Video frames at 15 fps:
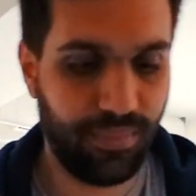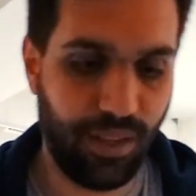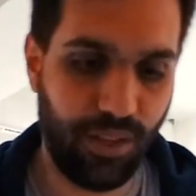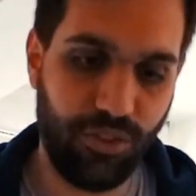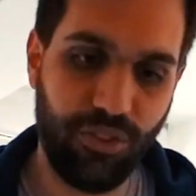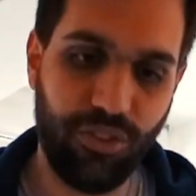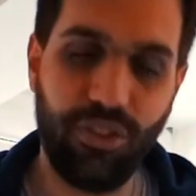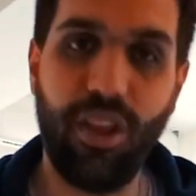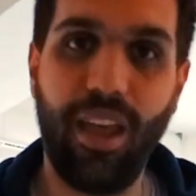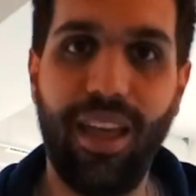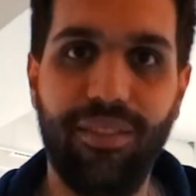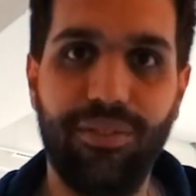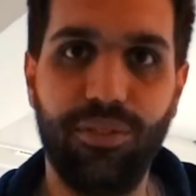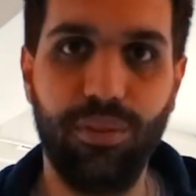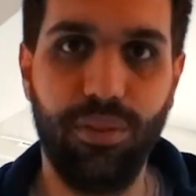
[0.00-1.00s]
I just
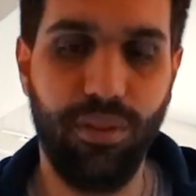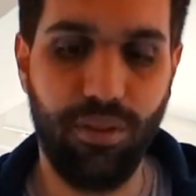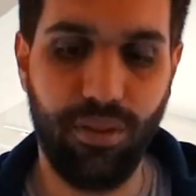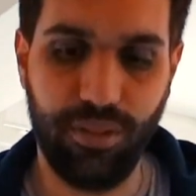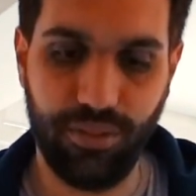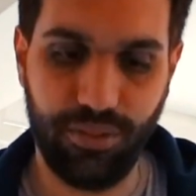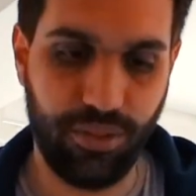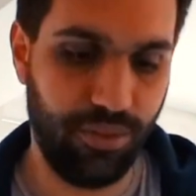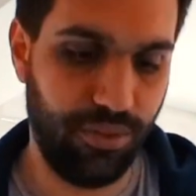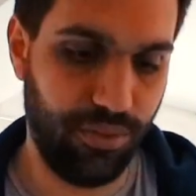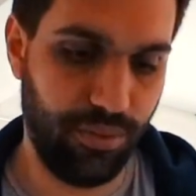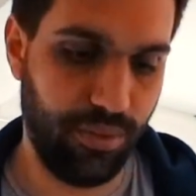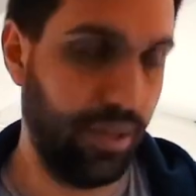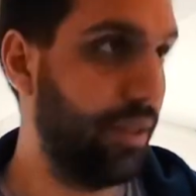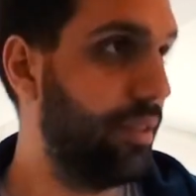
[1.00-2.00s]
have to learn to
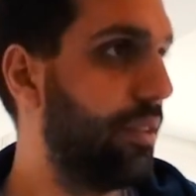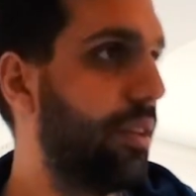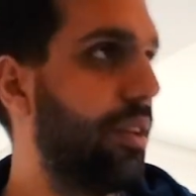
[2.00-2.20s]
do it